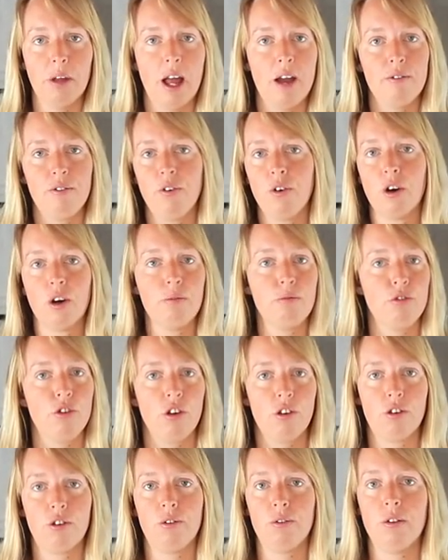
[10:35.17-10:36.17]
platform.
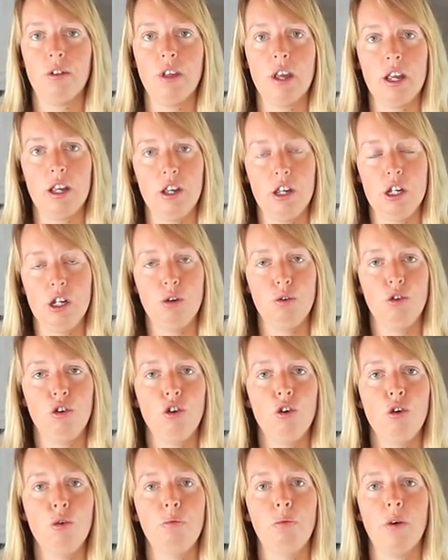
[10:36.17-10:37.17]
Just think
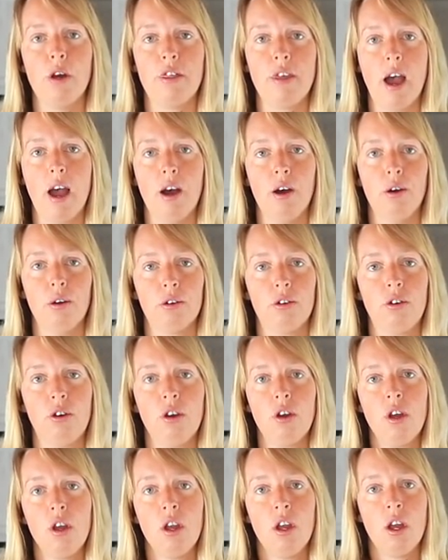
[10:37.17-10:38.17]
YouTube without
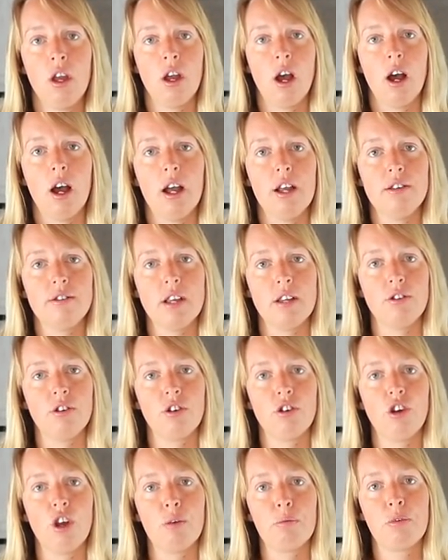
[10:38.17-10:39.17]
uh,
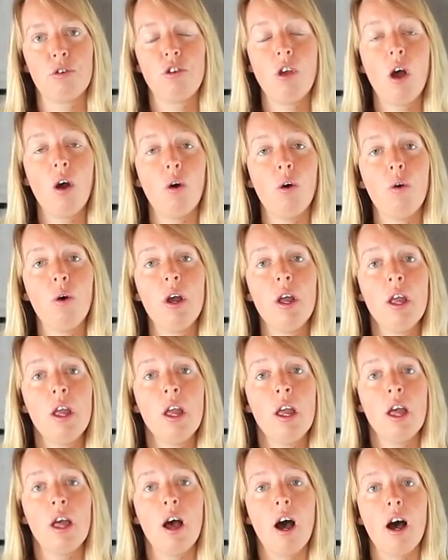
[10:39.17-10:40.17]
censorship. So
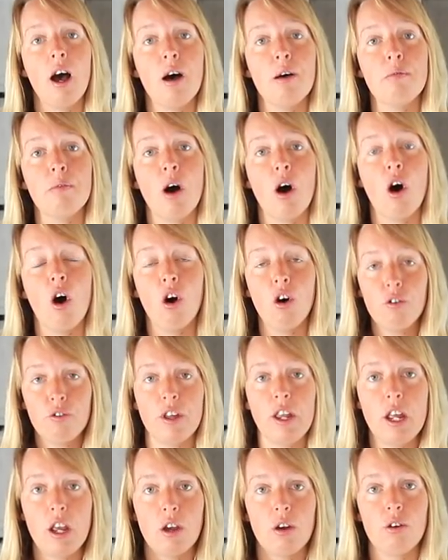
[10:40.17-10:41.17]
um, all
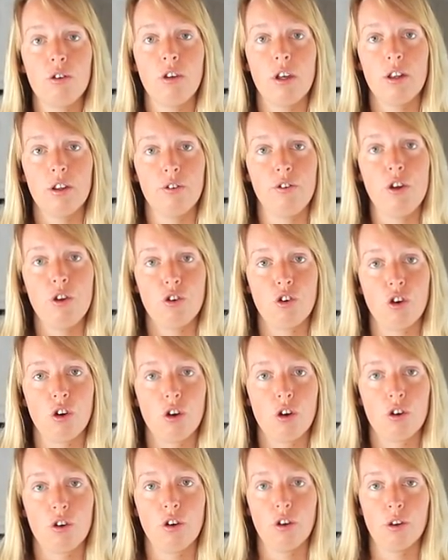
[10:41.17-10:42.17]
videos in the
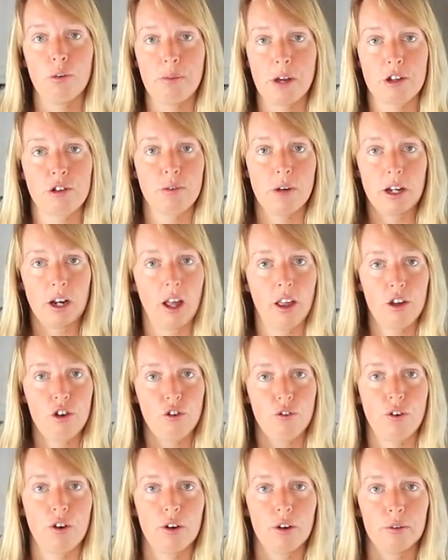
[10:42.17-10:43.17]
future, to the best of my knowledge,
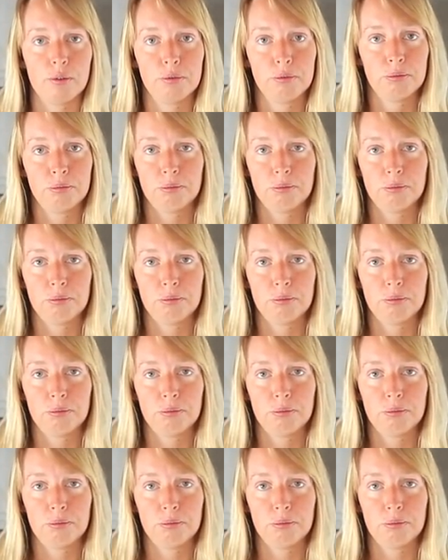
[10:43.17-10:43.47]
for